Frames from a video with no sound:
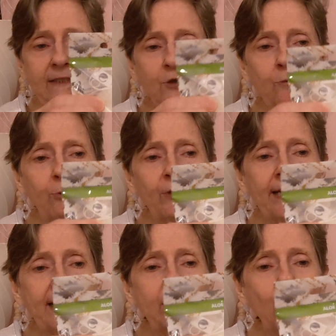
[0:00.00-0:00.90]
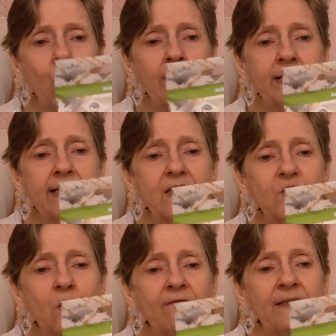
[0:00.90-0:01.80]
you put it in water, it
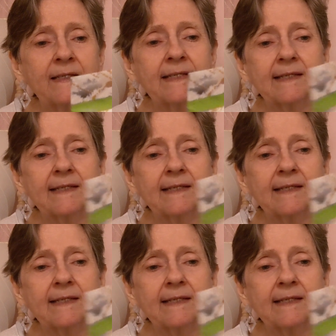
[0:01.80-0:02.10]
softens.